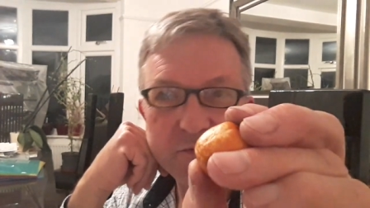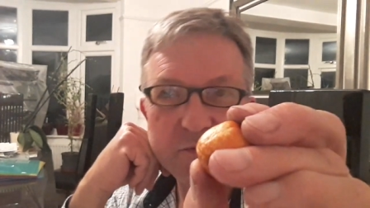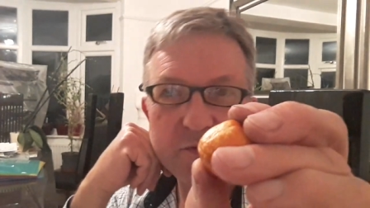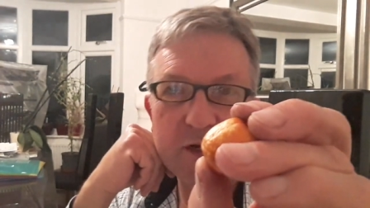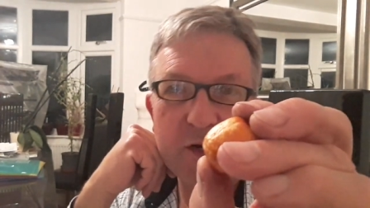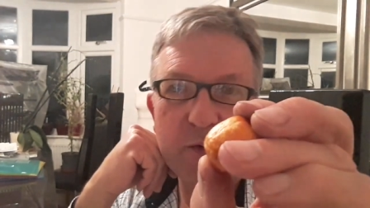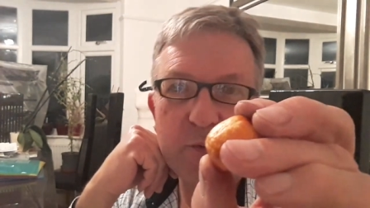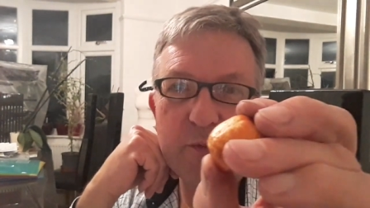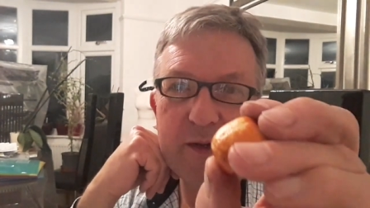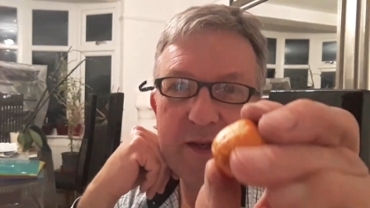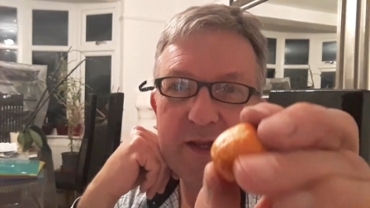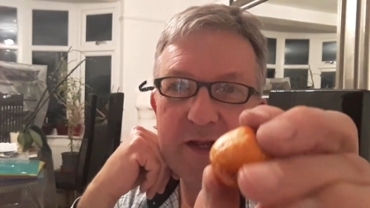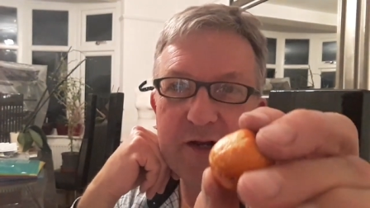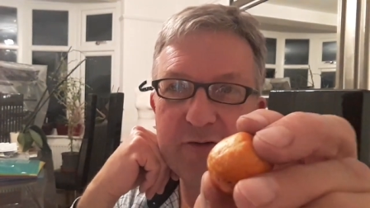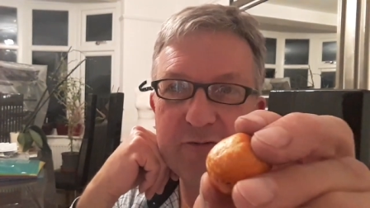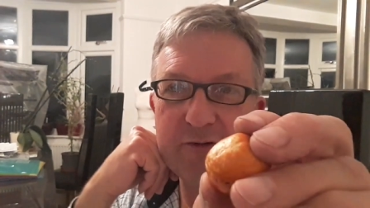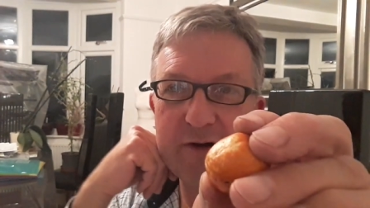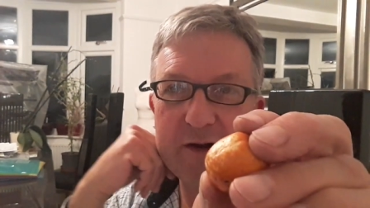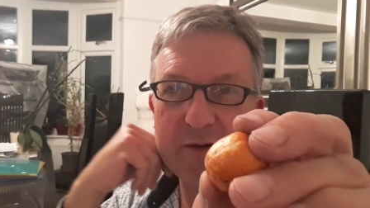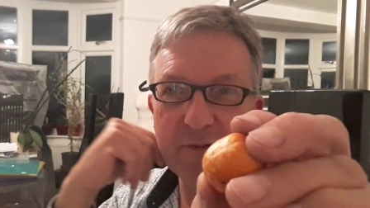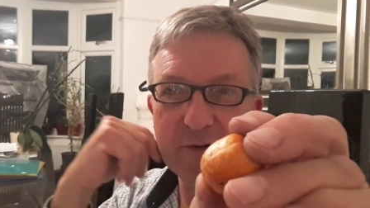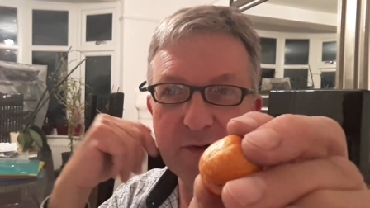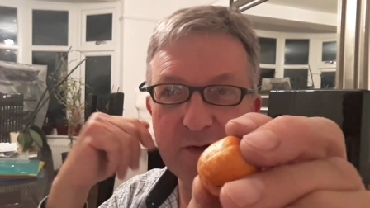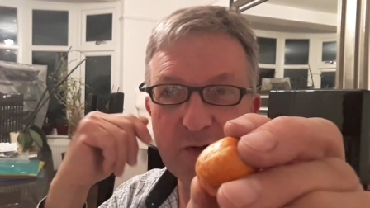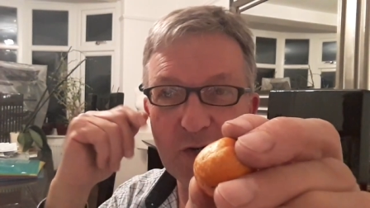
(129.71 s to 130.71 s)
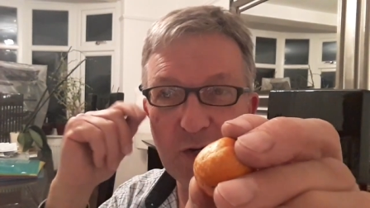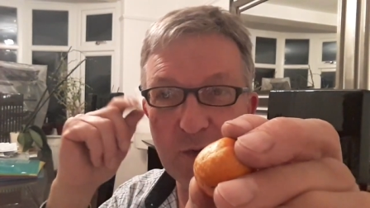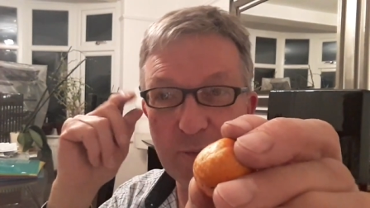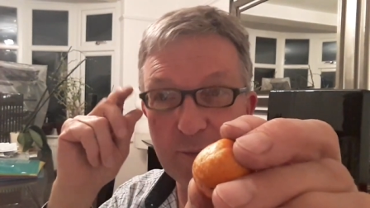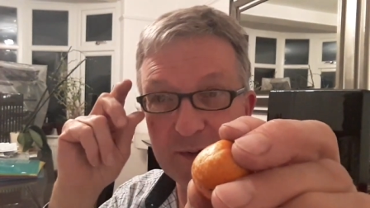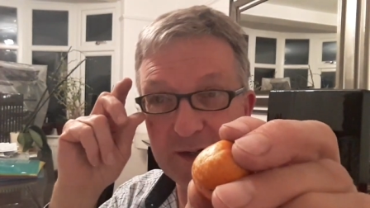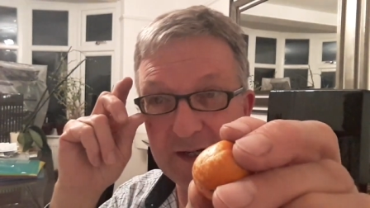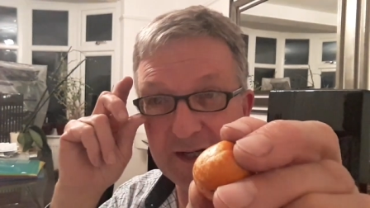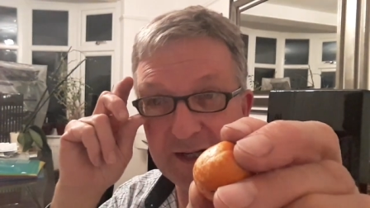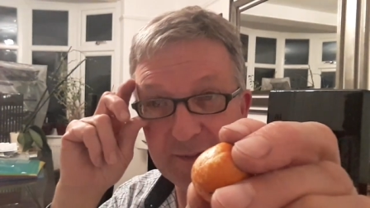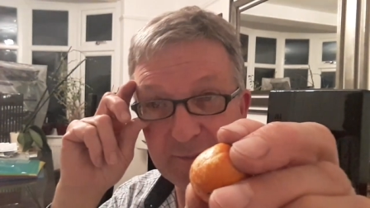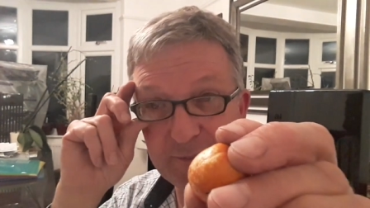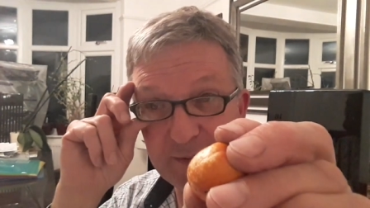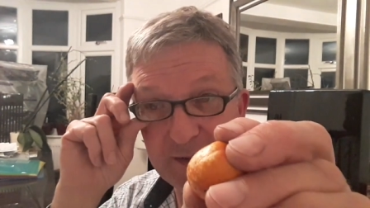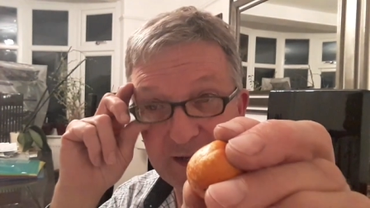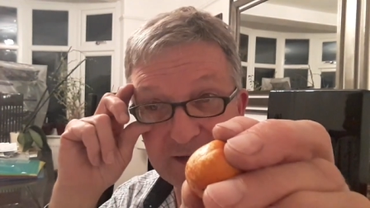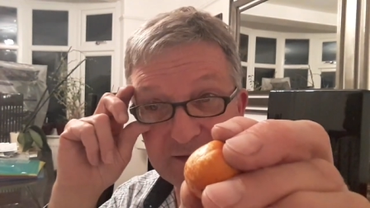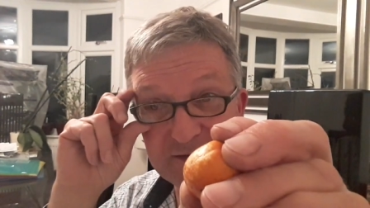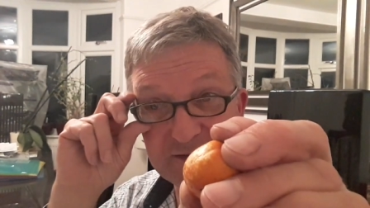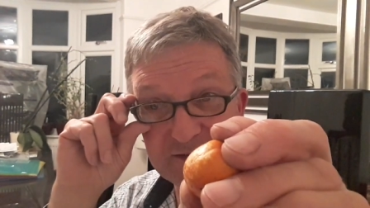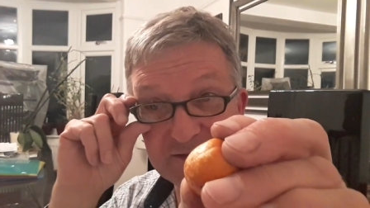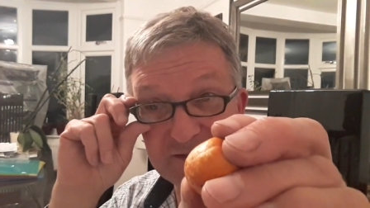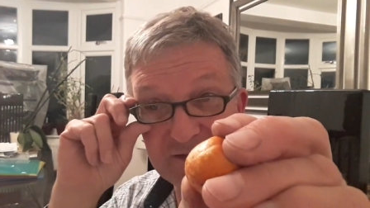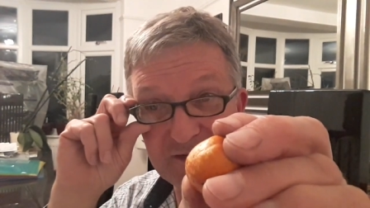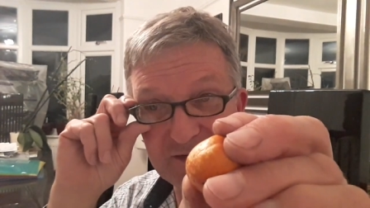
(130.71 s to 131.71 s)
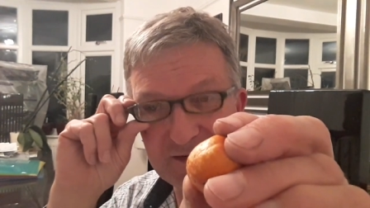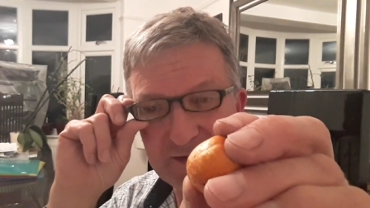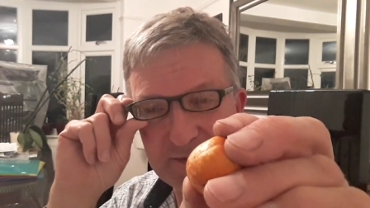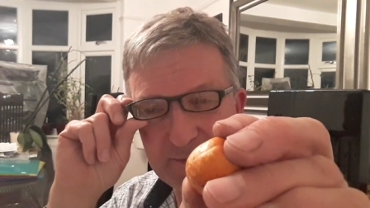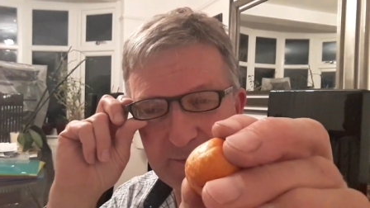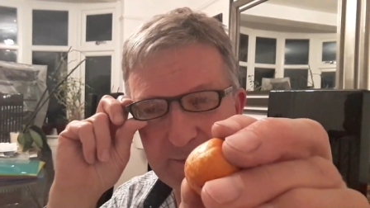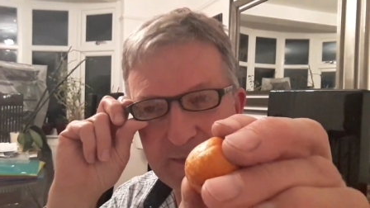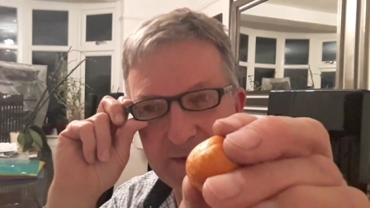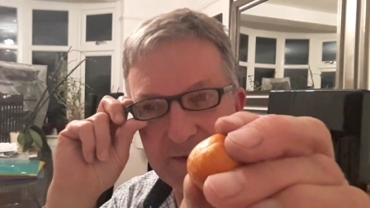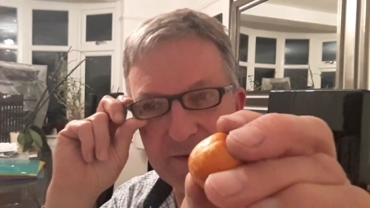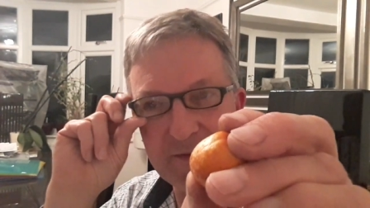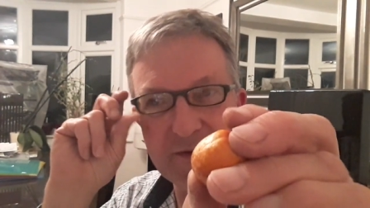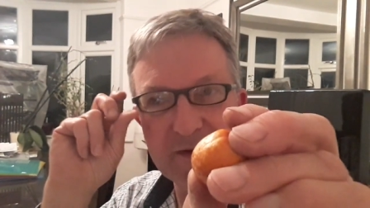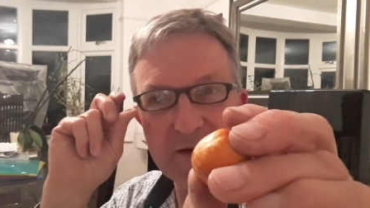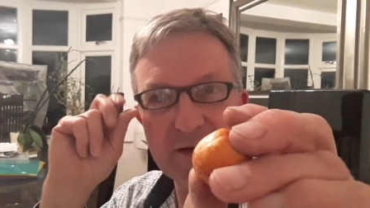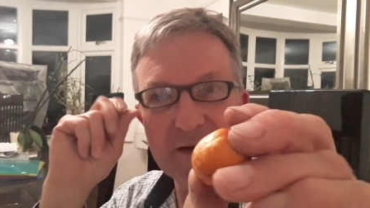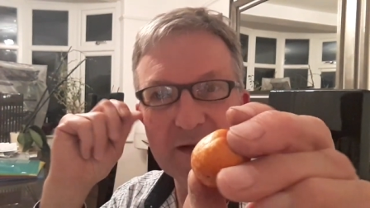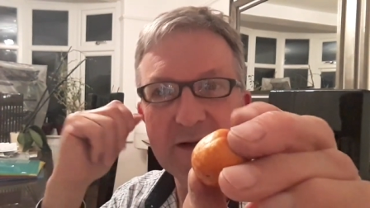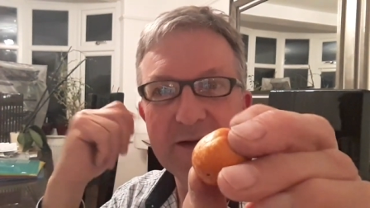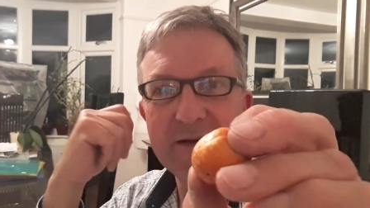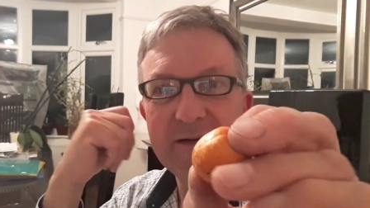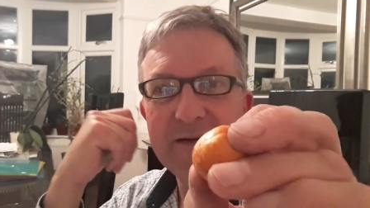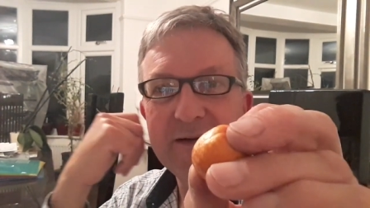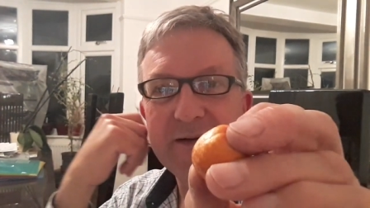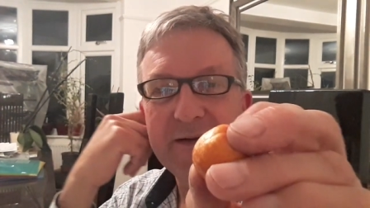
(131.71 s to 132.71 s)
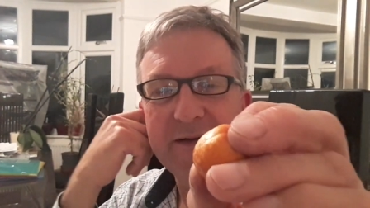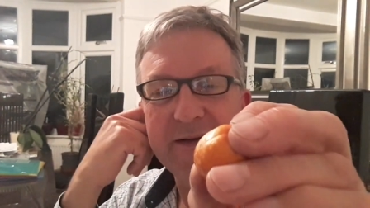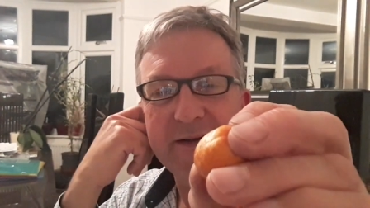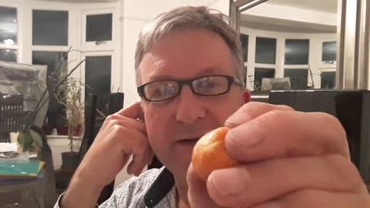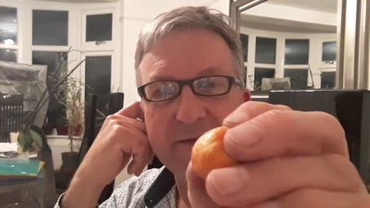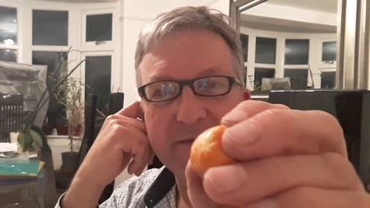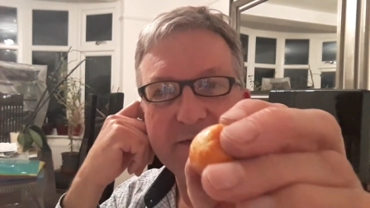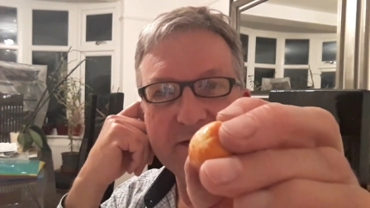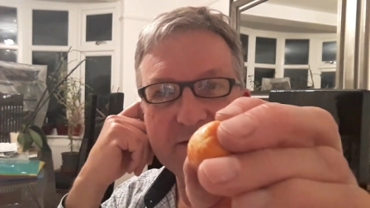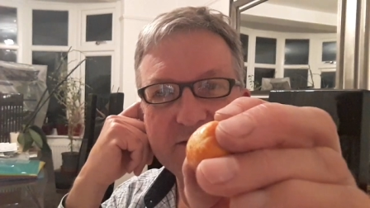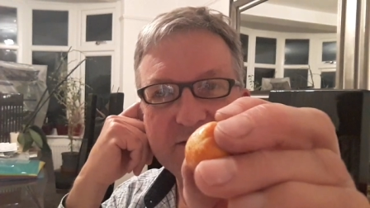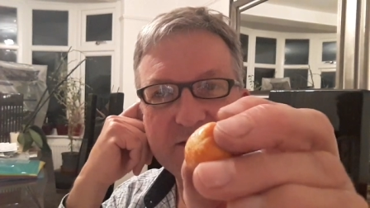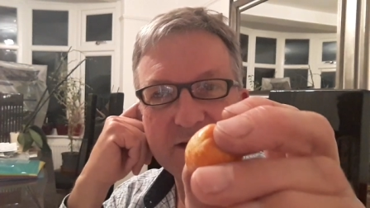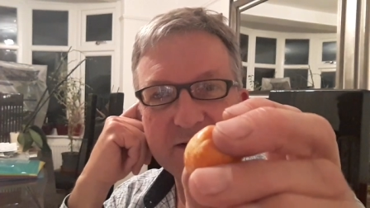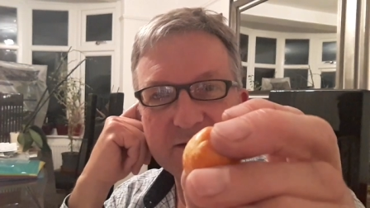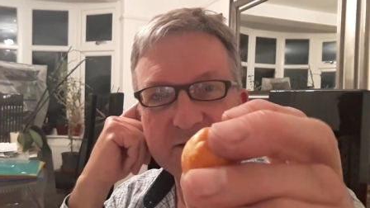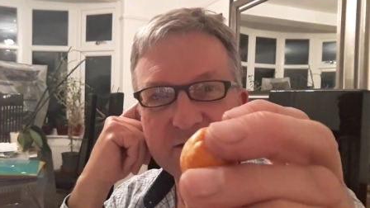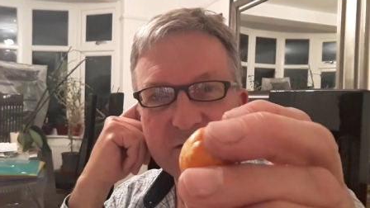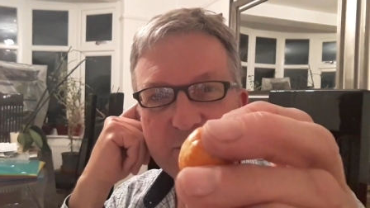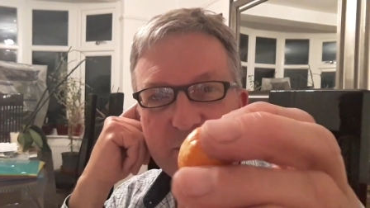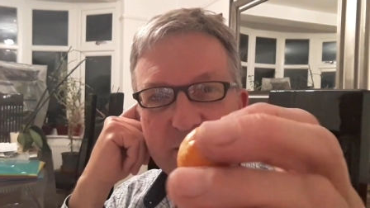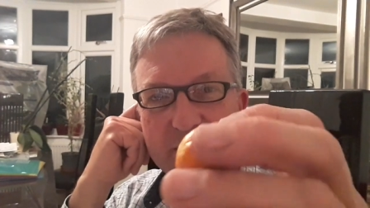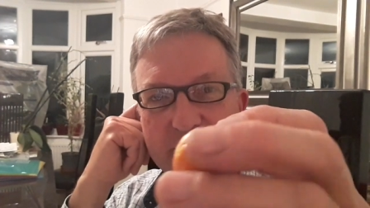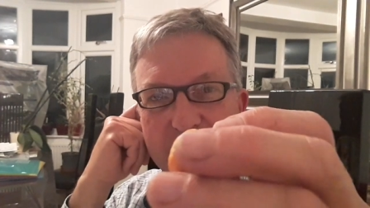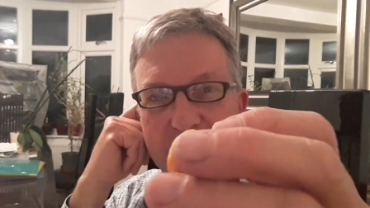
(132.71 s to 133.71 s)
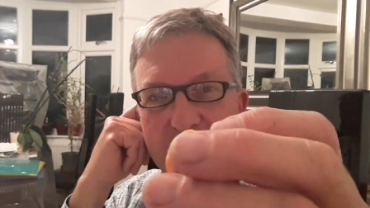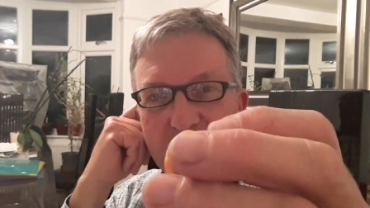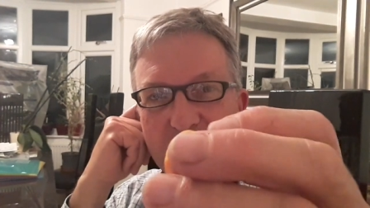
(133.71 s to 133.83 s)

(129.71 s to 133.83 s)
you know, where they're grown commonly in places like America, they tend to be